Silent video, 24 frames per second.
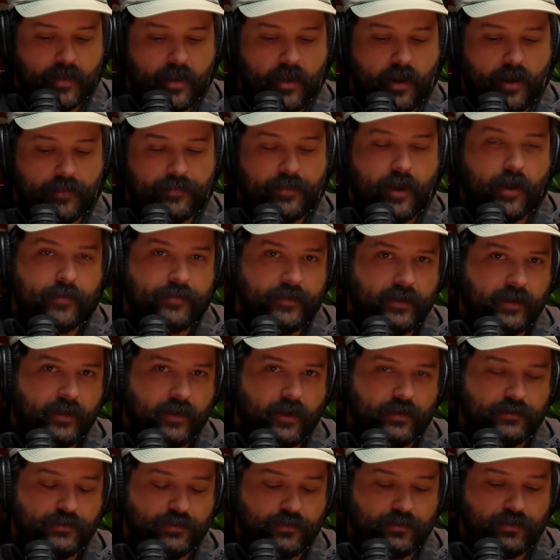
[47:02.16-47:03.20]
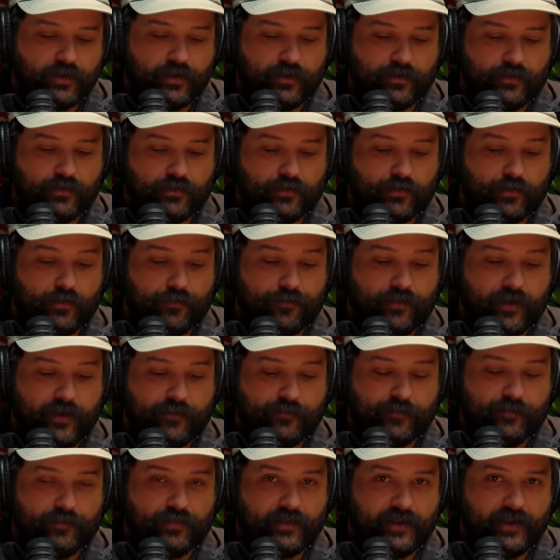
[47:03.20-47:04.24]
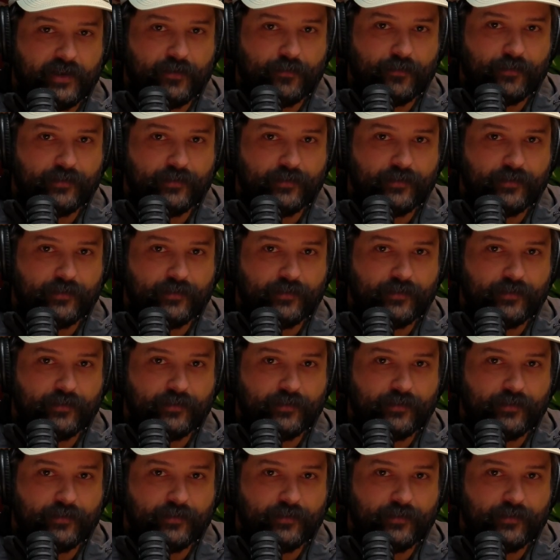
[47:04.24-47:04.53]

Yep. I think I do know who your favourite player